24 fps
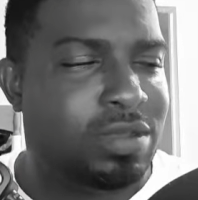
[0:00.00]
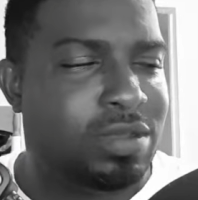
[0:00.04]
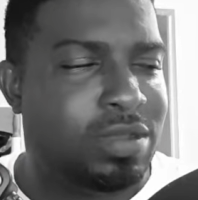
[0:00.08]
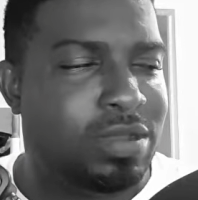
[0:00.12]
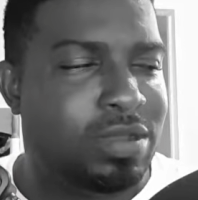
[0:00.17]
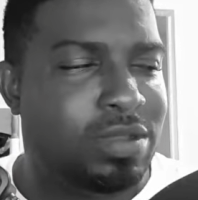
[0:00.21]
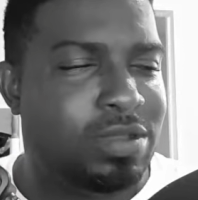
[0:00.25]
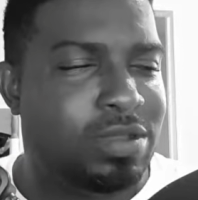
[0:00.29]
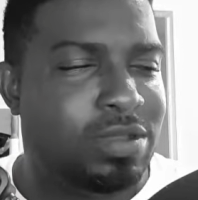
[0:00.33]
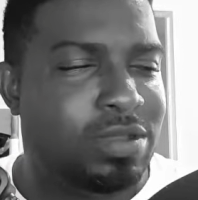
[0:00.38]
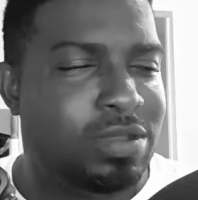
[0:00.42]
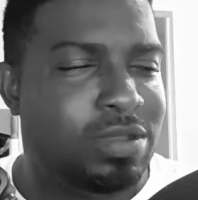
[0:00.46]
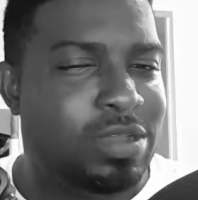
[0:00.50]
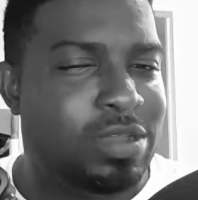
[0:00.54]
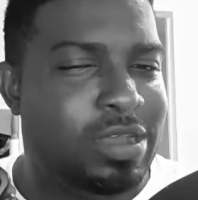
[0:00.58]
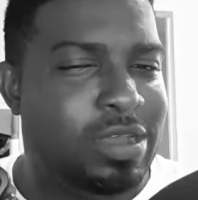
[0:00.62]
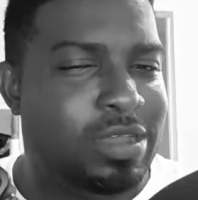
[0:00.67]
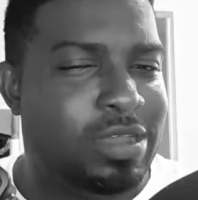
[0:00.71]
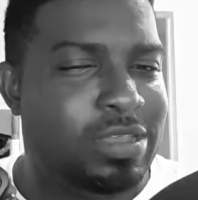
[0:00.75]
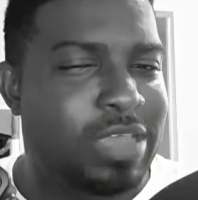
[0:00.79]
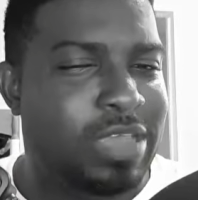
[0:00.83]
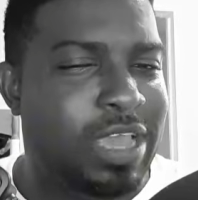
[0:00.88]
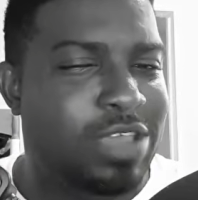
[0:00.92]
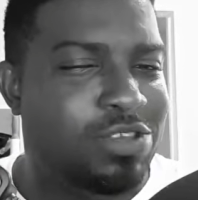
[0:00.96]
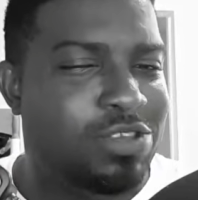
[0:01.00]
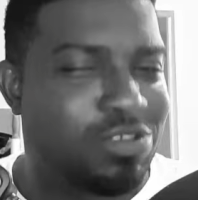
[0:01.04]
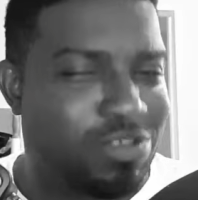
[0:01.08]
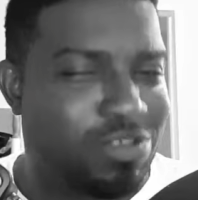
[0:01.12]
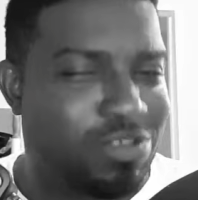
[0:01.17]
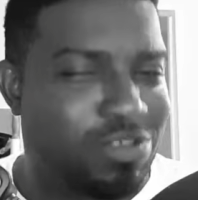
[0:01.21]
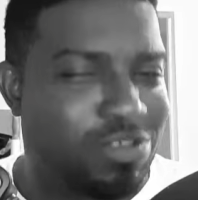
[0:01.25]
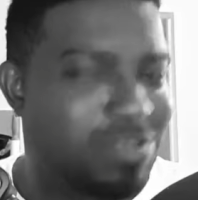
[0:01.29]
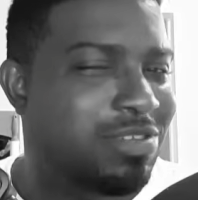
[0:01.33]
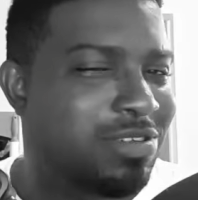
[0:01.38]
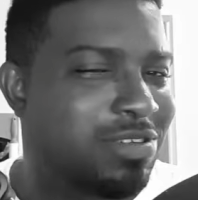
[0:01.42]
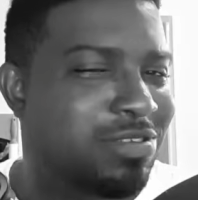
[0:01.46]
You
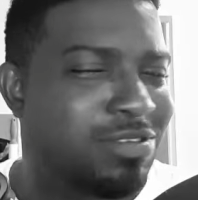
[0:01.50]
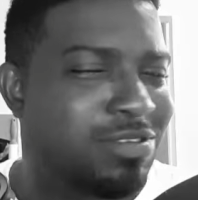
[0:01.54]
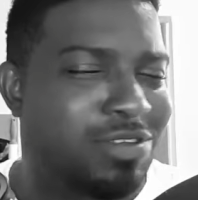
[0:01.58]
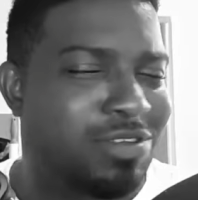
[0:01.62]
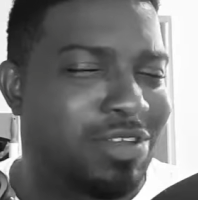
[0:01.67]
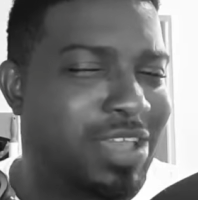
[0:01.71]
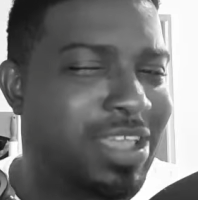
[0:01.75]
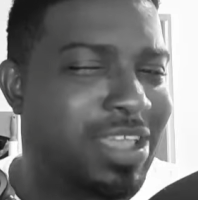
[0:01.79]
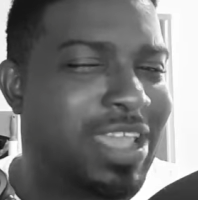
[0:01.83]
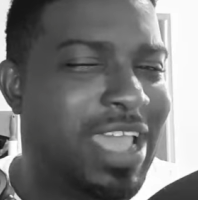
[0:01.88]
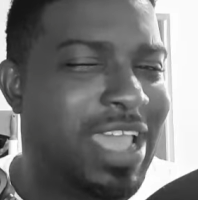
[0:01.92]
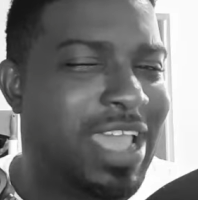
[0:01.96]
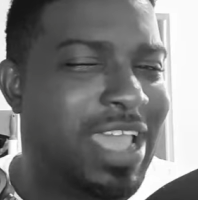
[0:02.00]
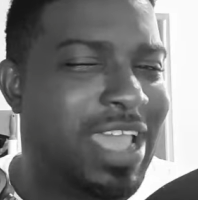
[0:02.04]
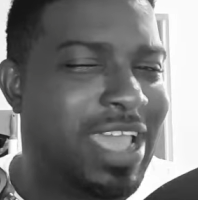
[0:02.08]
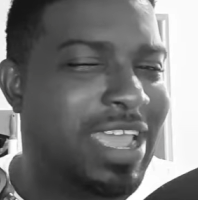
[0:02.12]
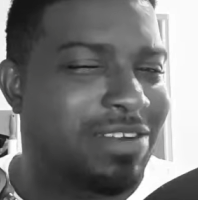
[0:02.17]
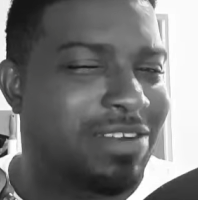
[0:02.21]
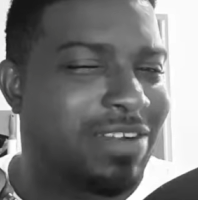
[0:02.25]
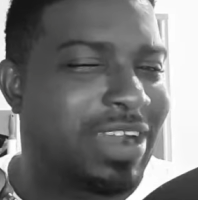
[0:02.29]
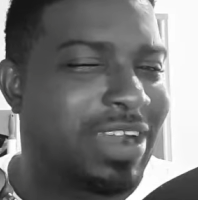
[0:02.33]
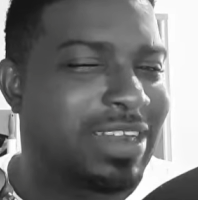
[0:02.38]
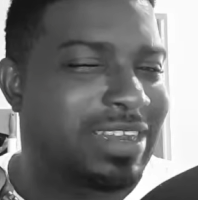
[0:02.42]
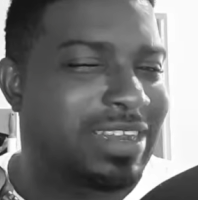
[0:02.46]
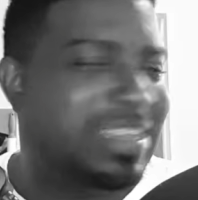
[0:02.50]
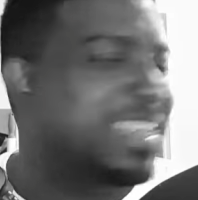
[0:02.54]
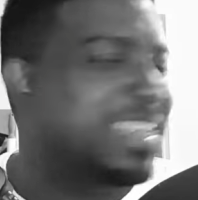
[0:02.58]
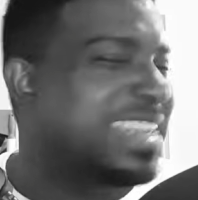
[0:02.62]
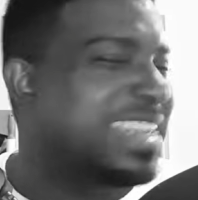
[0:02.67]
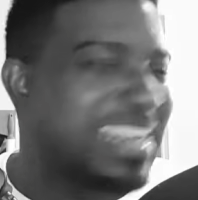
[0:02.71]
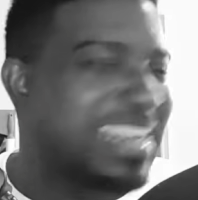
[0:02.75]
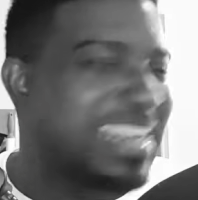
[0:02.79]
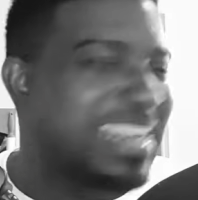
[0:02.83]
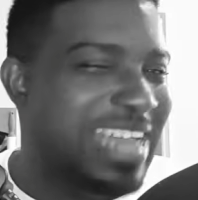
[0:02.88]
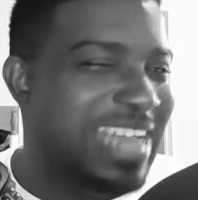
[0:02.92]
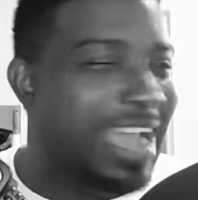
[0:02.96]
gotta get it, right?
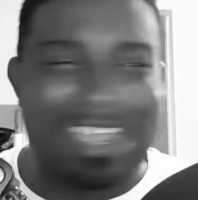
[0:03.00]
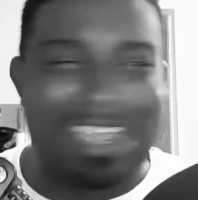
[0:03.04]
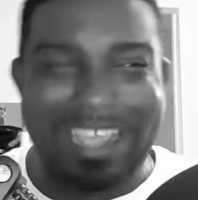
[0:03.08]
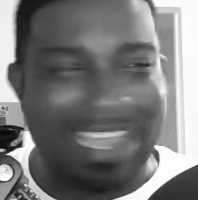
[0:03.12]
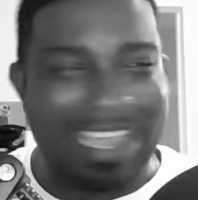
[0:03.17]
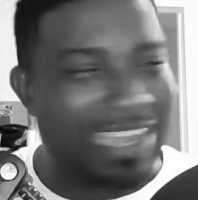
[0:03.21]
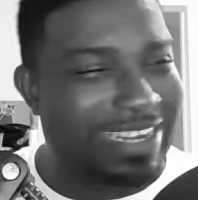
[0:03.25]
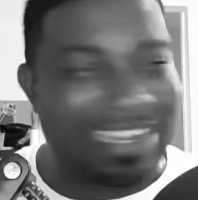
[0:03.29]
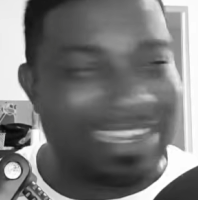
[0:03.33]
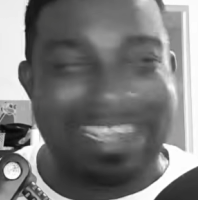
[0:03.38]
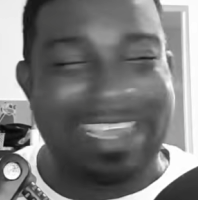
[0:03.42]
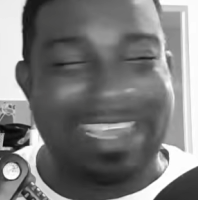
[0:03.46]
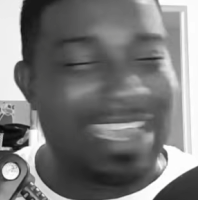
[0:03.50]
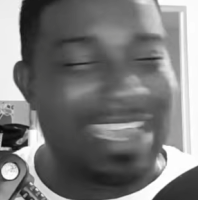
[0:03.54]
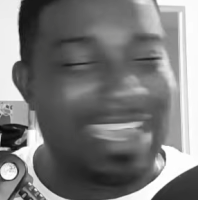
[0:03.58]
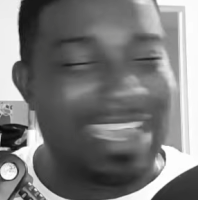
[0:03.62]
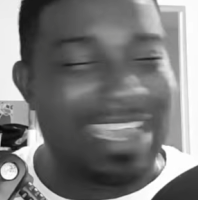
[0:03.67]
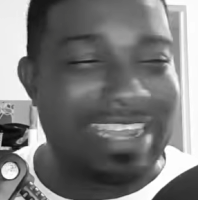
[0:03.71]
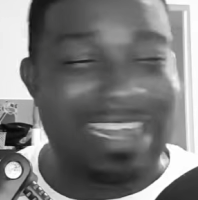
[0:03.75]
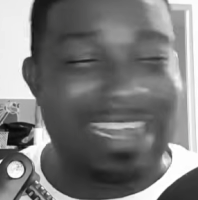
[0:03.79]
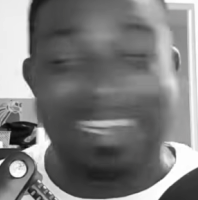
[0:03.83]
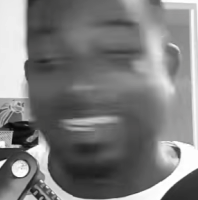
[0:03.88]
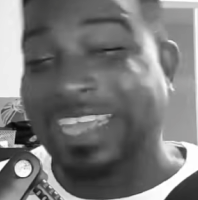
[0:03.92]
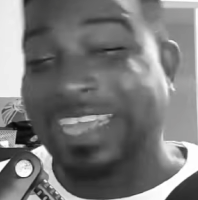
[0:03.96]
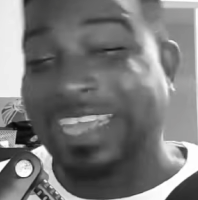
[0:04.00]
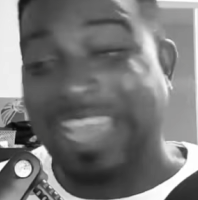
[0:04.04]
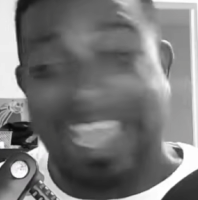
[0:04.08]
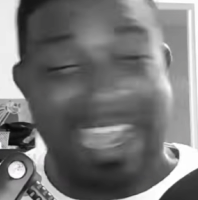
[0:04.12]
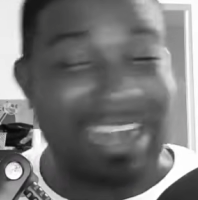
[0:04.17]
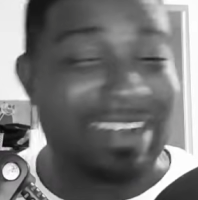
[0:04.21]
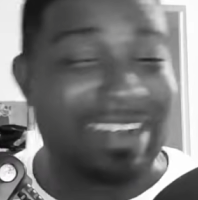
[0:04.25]
Yeah, you gotta get it. Yeah, I know.